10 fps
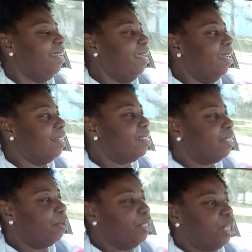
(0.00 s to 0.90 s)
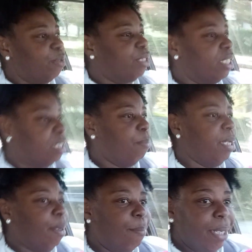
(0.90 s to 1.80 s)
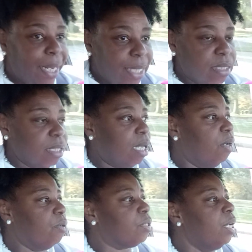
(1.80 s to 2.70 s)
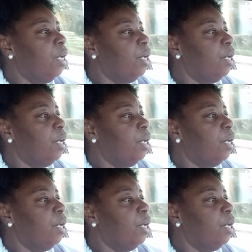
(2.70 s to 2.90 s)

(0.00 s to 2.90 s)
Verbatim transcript: yeah, so you know, just to be a blessing, cause